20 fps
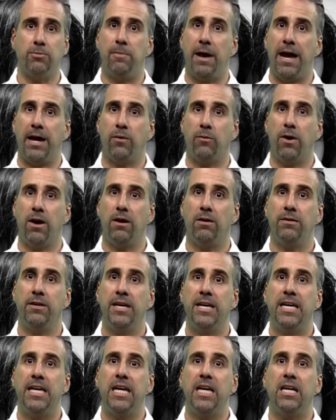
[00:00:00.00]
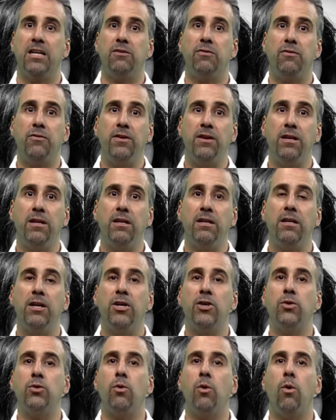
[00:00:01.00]
background and feel
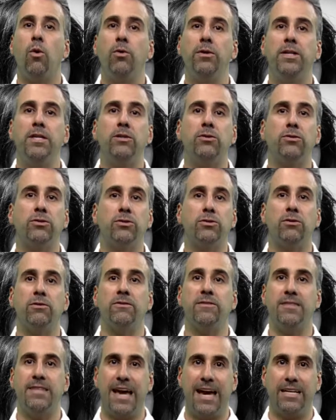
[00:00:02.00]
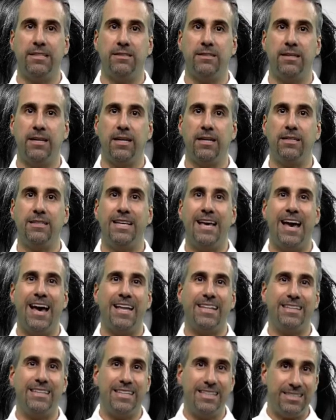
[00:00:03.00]
you only deserve nice things
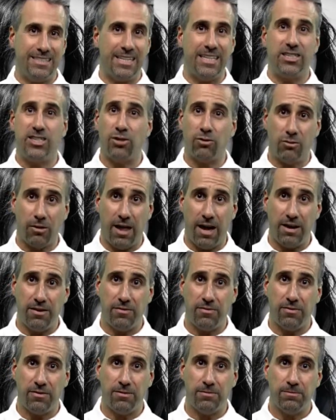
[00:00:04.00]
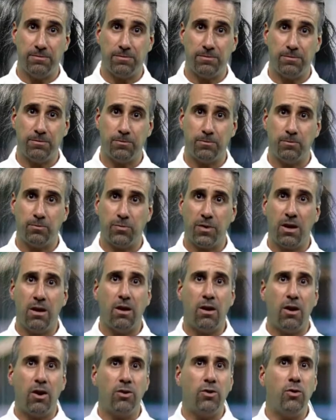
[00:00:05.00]
at this stage in your life?
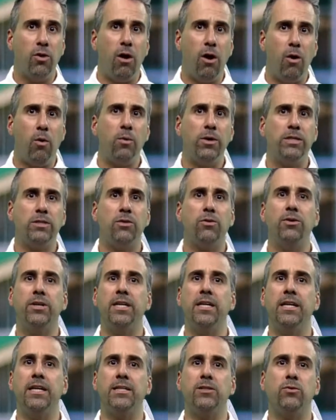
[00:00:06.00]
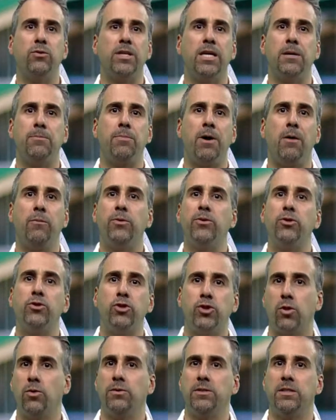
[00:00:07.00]
Are you always looking to keep up with the
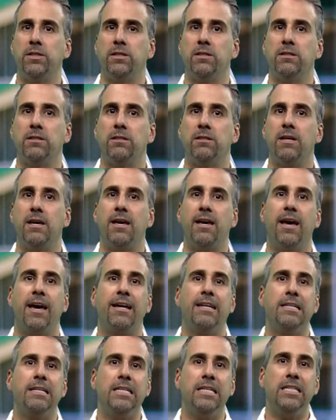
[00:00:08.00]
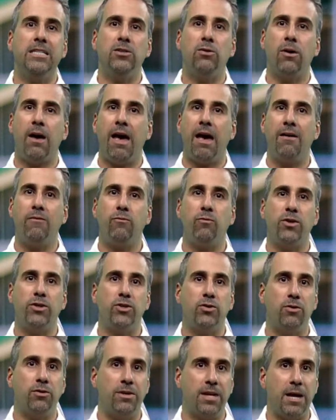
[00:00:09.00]
Joneses and need to have what
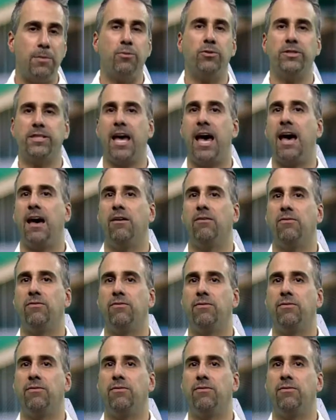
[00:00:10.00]
your neighbors have?